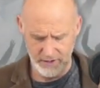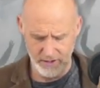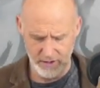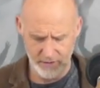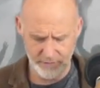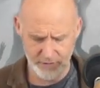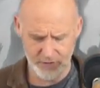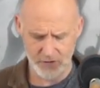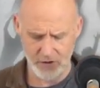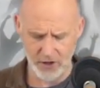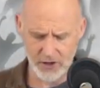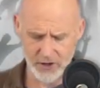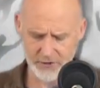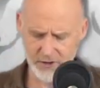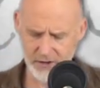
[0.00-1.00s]
he offers
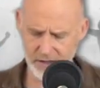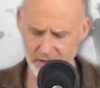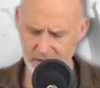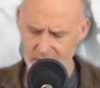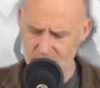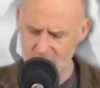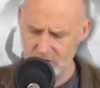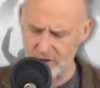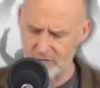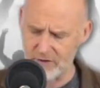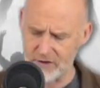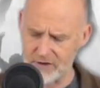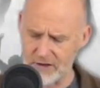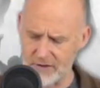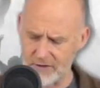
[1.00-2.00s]
God a service.